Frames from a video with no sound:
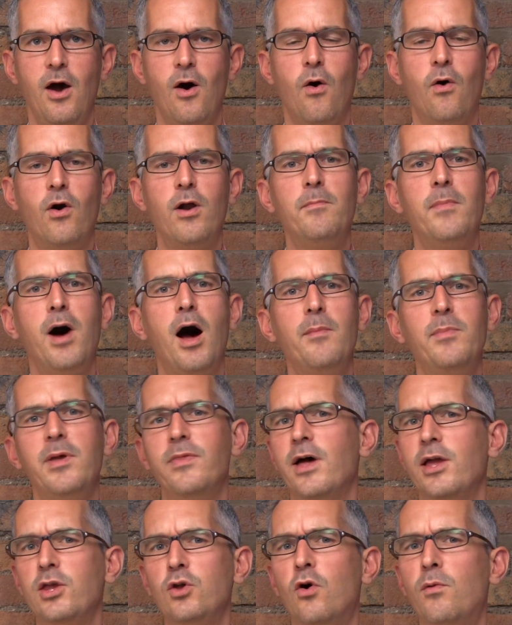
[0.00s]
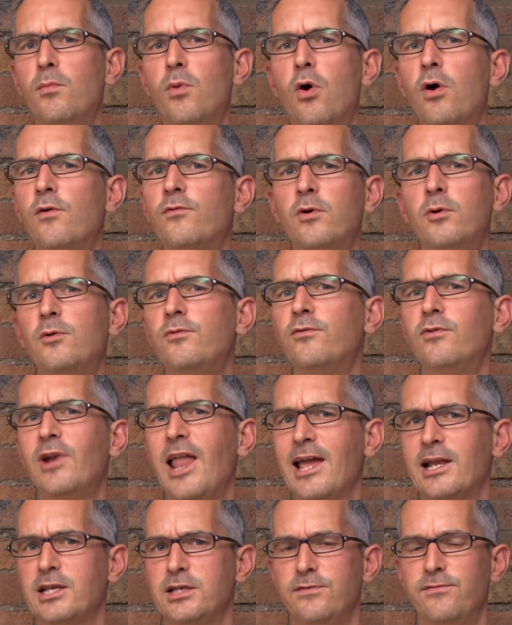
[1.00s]
Or it might be that you're more of a
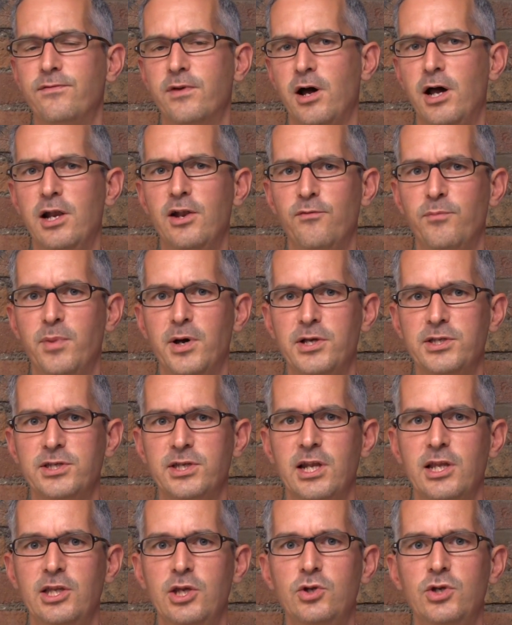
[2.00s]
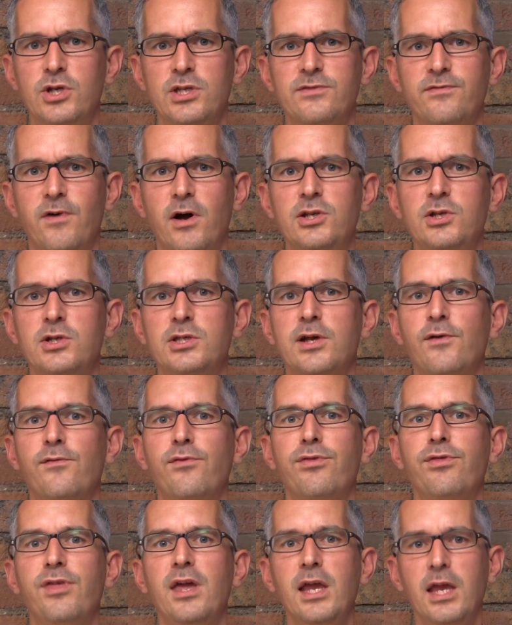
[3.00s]
reflective kind of person and you just find yourself
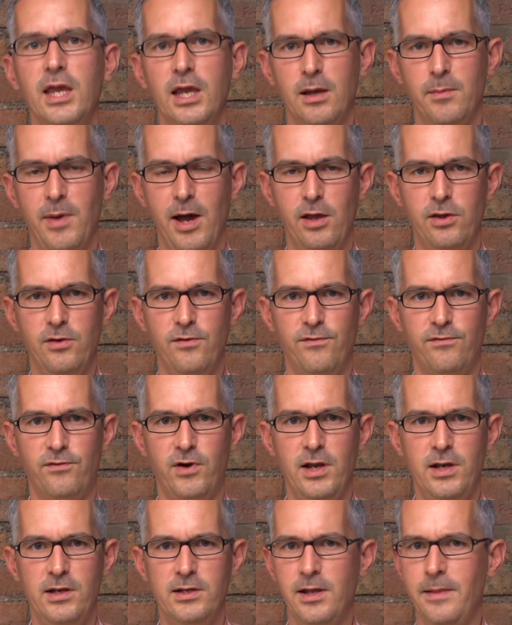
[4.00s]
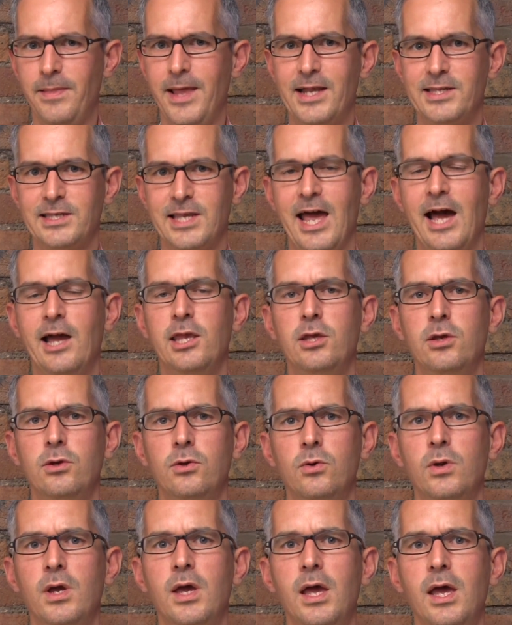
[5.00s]
thinking about your friend, and that's how
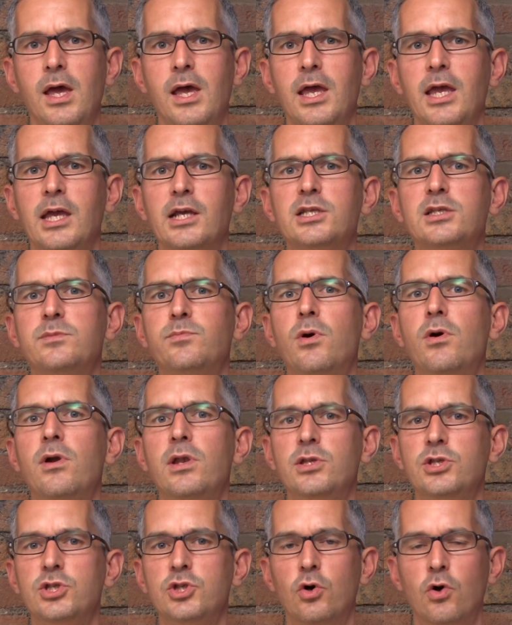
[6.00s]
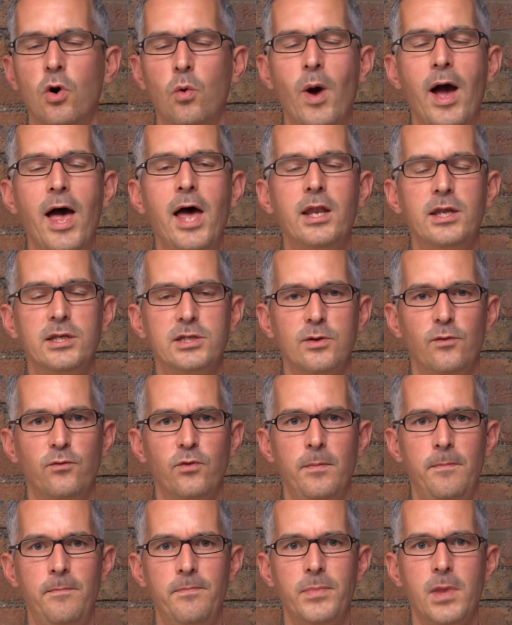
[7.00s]
you experience your awareness
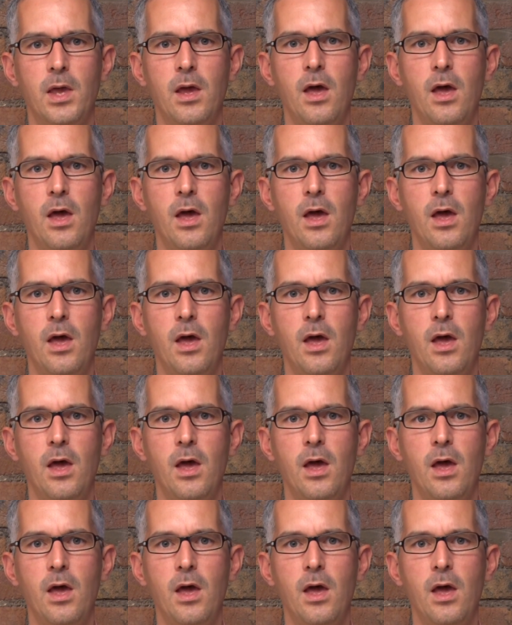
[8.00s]
of them.